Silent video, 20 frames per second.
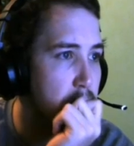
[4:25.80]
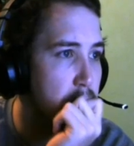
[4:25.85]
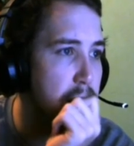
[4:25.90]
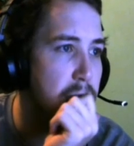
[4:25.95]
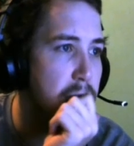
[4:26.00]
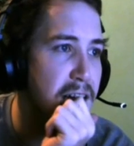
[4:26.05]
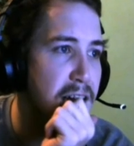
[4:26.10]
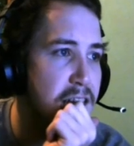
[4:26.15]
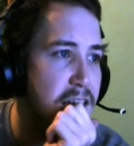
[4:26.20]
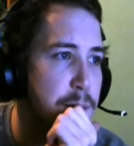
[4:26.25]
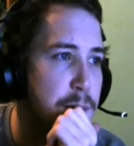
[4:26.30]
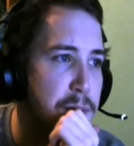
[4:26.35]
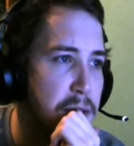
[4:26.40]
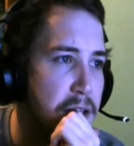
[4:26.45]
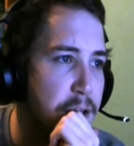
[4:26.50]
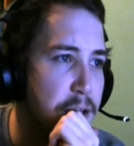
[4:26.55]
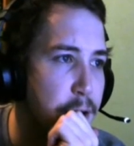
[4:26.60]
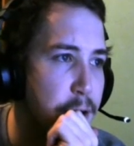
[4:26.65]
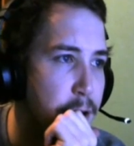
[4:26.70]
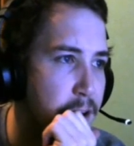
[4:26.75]
That's
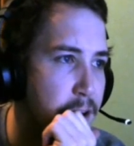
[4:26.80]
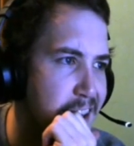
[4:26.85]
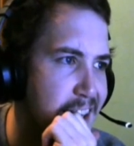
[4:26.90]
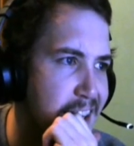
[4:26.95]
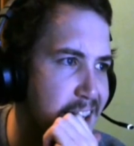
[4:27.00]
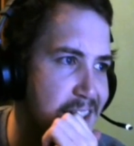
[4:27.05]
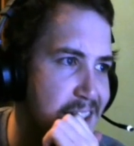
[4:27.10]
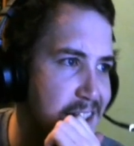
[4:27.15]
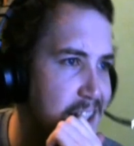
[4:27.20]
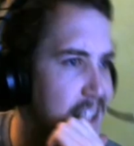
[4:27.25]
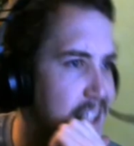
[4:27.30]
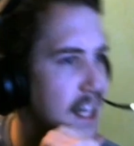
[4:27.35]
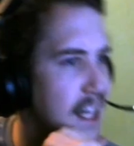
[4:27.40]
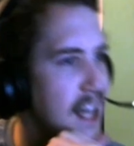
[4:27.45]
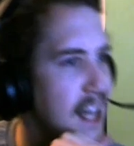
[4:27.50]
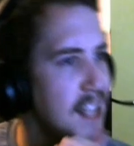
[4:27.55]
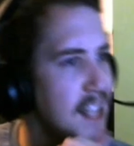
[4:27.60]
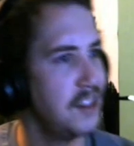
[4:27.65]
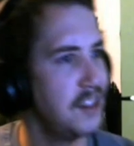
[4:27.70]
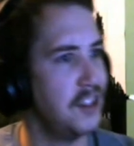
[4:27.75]
pretty crazy.
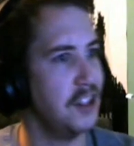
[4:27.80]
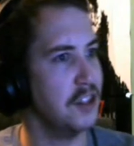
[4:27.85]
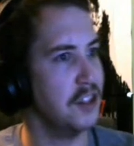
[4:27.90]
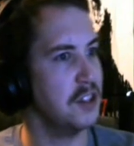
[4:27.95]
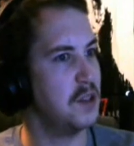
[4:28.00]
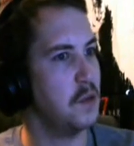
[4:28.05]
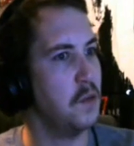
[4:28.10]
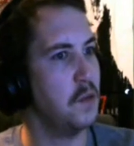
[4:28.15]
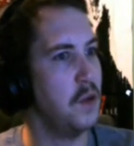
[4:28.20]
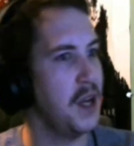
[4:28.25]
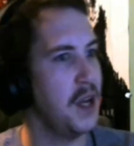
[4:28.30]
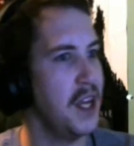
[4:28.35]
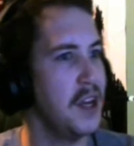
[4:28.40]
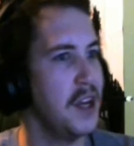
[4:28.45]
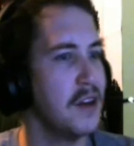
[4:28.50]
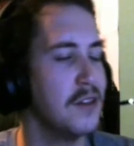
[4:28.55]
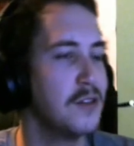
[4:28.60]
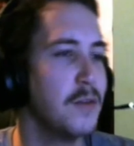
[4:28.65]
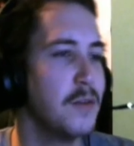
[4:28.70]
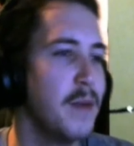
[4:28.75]
That's just
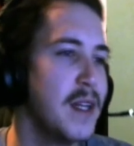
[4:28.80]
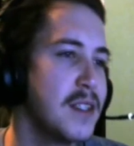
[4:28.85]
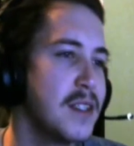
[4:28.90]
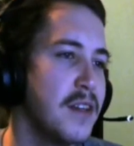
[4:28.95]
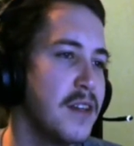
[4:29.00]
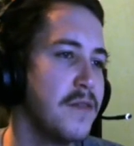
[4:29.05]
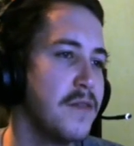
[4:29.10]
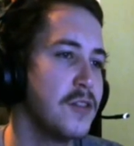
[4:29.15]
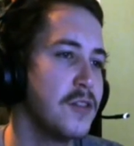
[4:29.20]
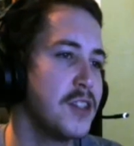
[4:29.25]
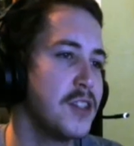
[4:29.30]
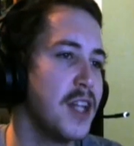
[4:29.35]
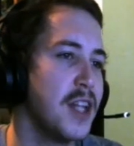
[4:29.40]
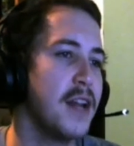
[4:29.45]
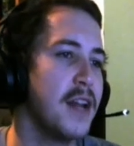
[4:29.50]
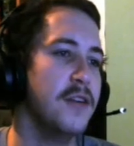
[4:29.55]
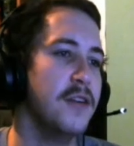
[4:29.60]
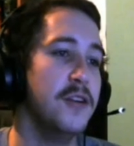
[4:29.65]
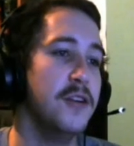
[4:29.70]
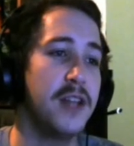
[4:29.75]
weird. So basically, if you're
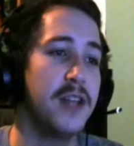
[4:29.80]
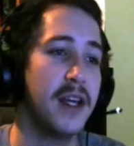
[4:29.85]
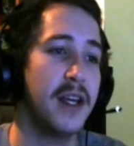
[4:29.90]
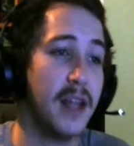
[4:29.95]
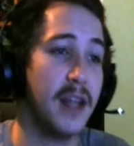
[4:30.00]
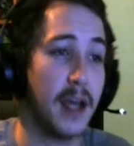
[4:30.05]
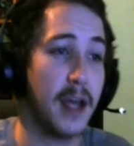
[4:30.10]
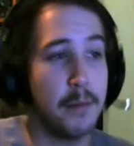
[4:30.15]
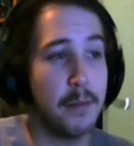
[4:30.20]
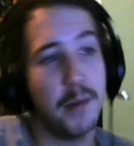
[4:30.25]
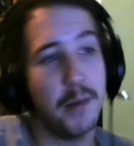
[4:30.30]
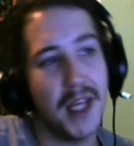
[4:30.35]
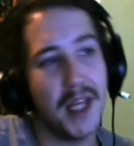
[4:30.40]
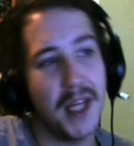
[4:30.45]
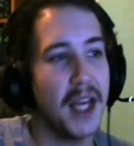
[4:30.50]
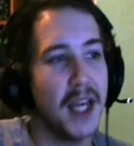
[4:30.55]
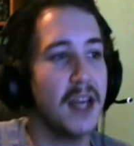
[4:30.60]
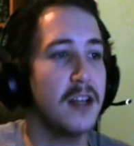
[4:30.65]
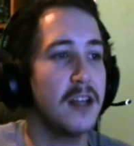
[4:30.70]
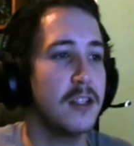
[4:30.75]
standing there, you take like a big
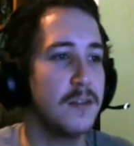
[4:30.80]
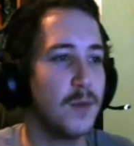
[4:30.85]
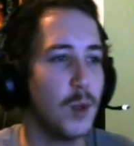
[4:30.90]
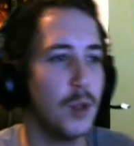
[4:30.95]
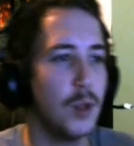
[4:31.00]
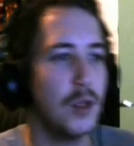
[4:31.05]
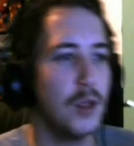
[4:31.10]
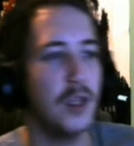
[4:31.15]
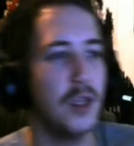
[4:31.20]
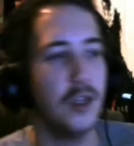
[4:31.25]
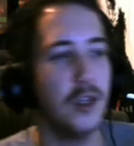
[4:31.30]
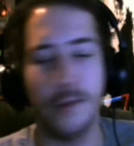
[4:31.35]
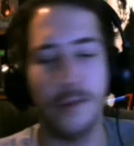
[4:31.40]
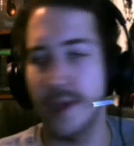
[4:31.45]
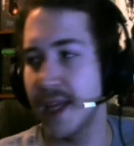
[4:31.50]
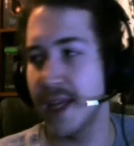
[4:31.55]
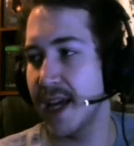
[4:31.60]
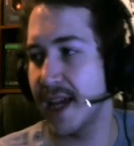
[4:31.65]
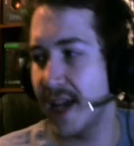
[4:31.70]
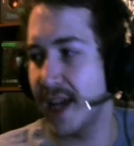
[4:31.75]
Chaos Bolt, you can
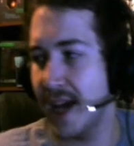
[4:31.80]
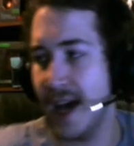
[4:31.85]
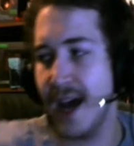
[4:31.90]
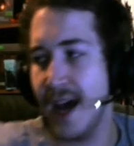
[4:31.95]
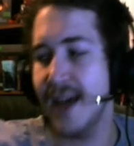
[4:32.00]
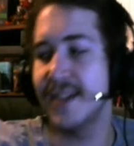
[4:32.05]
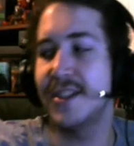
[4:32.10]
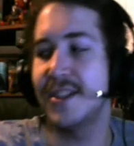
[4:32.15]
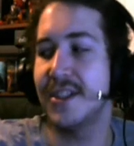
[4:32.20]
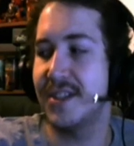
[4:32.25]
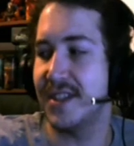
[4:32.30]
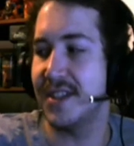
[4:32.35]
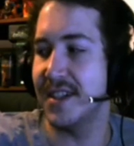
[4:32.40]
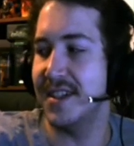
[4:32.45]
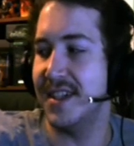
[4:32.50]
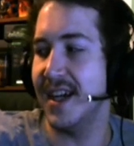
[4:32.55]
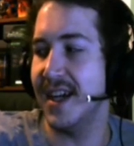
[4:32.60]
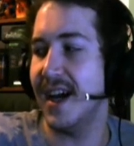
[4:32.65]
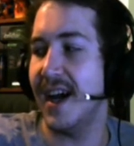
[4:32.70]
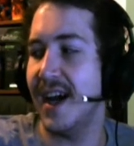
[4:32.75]
be like, haha, it's just a
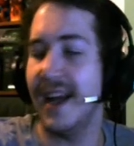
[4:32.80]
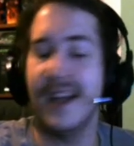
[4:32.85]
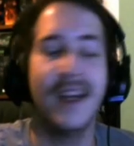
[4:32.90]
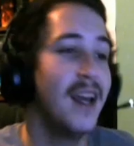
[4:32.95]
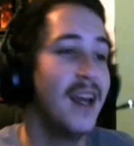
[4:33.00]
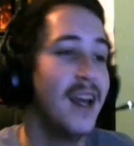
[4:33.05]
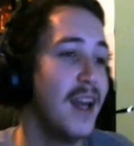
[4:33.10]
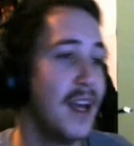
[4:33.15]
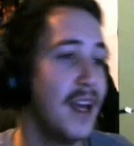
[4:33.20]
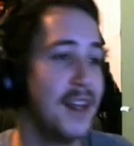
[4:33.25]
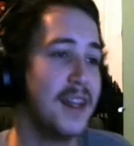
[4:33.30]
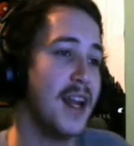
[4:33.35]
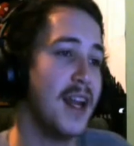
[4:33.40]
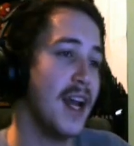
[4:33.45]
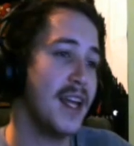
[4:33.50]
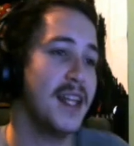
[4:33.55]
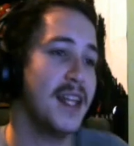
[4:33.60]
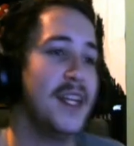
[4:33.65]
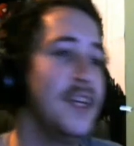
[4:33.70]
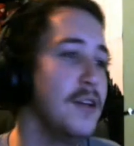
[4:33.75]
dot. And then
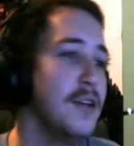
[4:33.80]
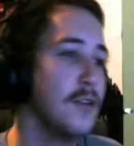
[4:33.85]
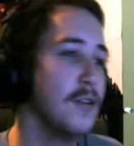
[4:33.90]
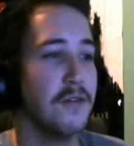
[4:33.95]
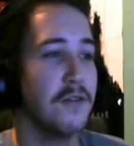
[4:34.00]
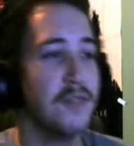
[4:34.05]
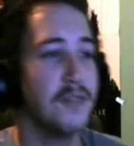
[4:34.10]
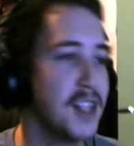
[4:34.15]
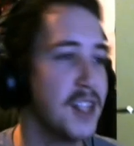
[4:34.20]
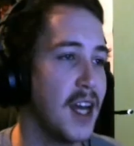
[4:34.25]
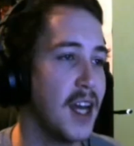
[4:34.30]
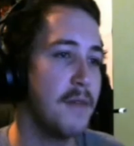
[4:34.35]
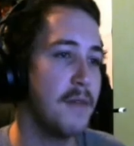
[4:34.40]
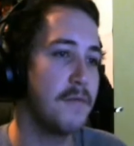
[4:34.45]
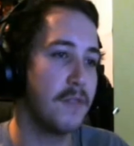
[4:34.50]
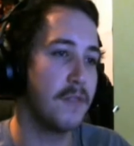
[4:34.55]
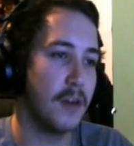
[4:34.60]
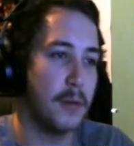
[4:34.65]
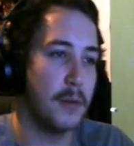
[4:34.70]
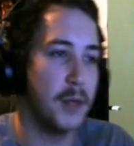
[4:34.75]
I can heal over time
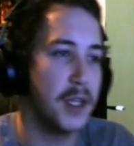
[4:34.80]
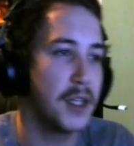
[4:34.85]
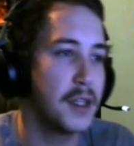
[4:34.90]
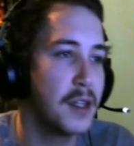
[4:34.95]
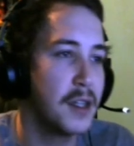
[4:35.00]
from it.